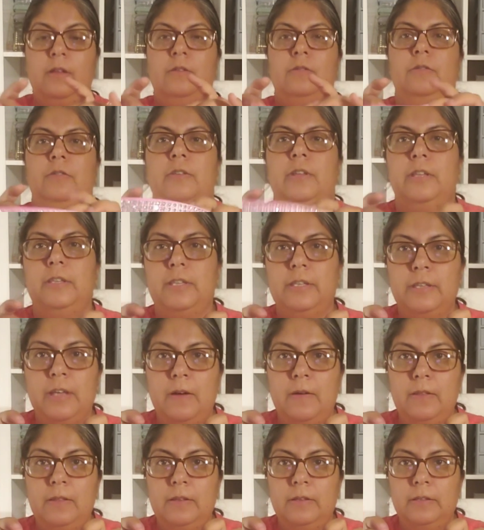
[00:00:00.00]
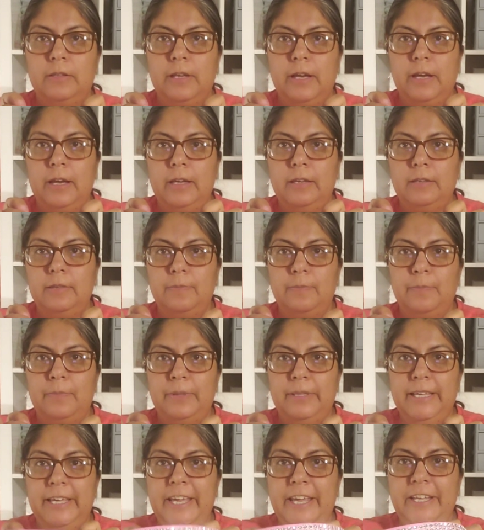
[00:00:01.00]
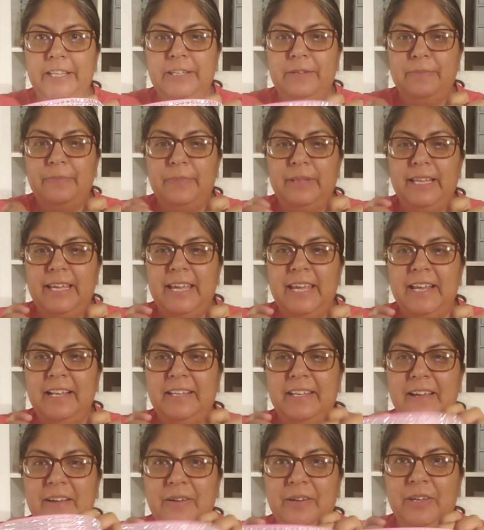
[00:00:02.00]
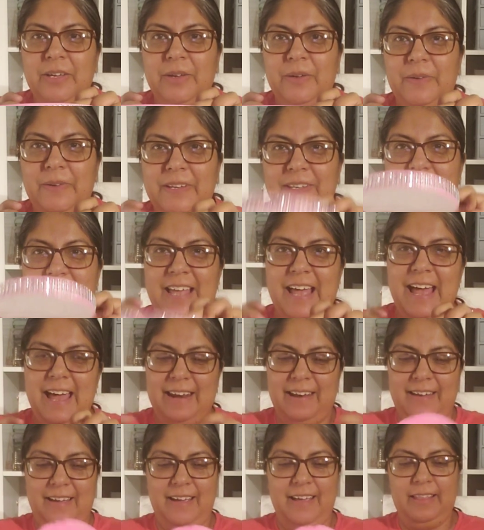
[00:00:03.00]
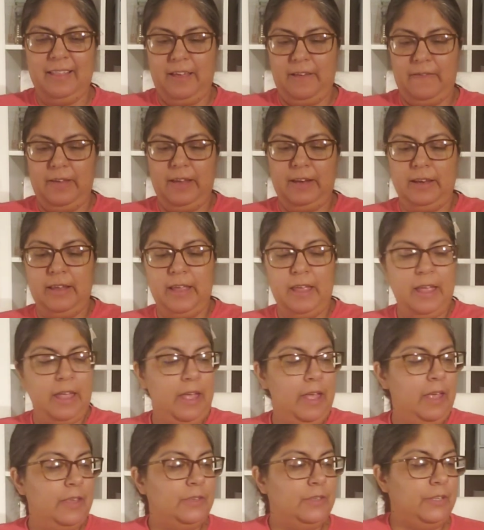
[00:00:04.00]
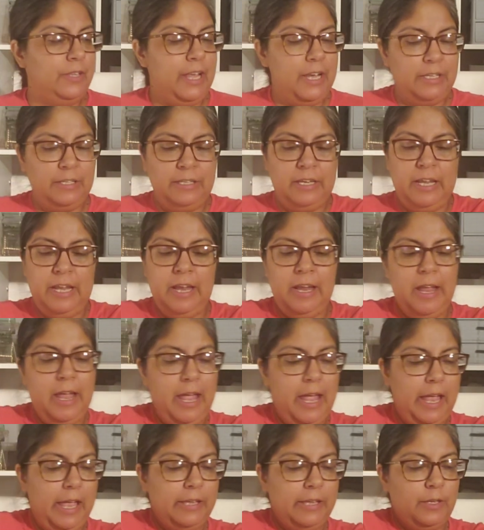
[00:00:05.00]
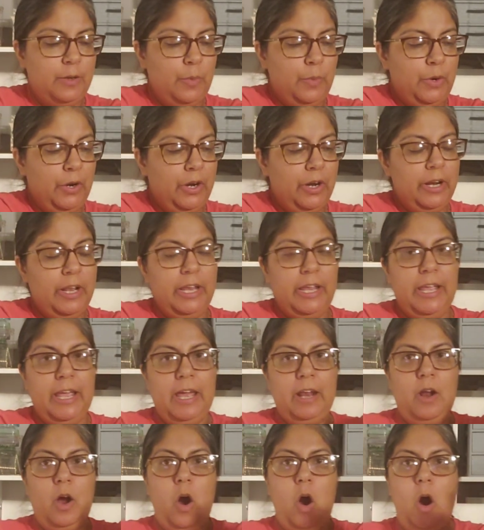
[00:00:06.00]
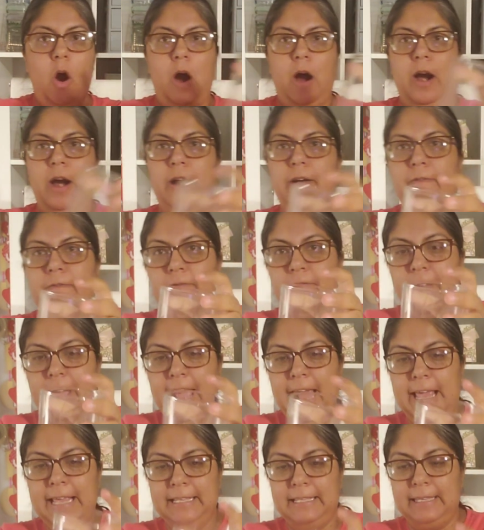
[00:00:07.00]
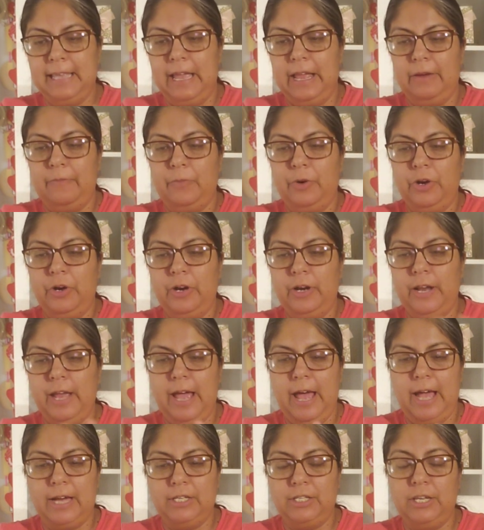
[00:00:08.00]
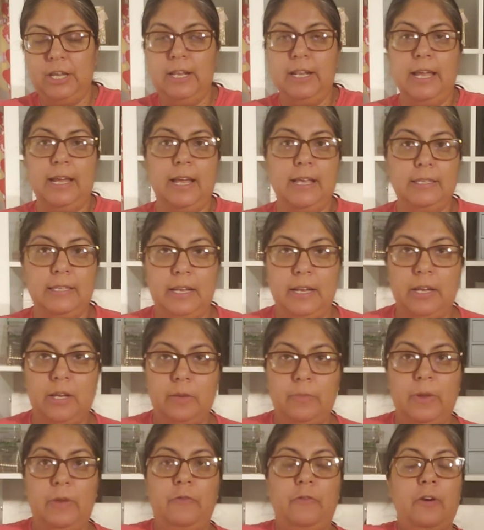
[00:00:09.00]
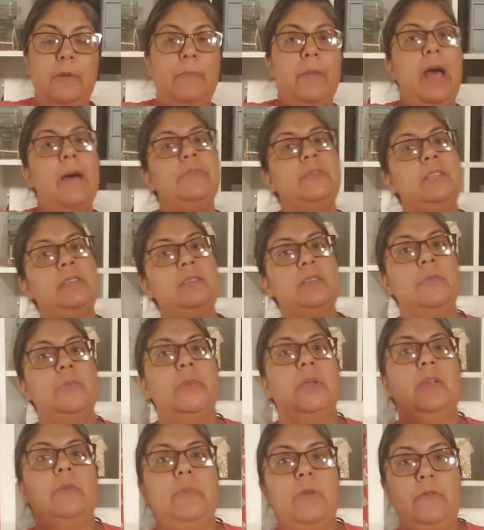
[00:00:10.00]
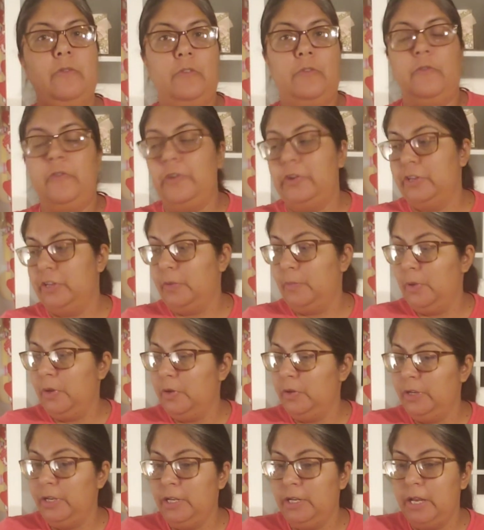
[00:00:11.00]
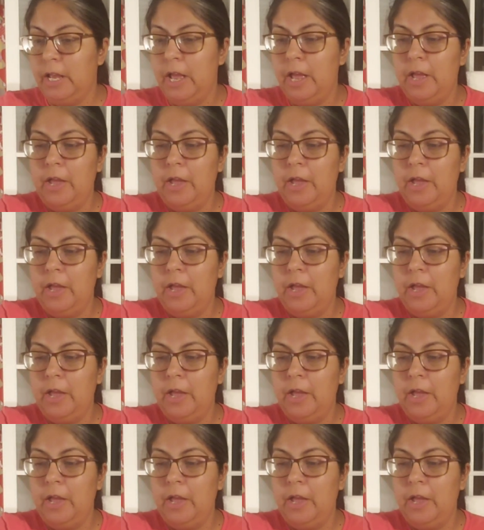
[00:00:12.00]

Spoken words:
So this is how it looks, guys. Blinged, blinged. How cute is that? I love it. So next thing is we're going to get our vase, and we're going to actually, like I said, it could be for a baptism, it could be for first communion.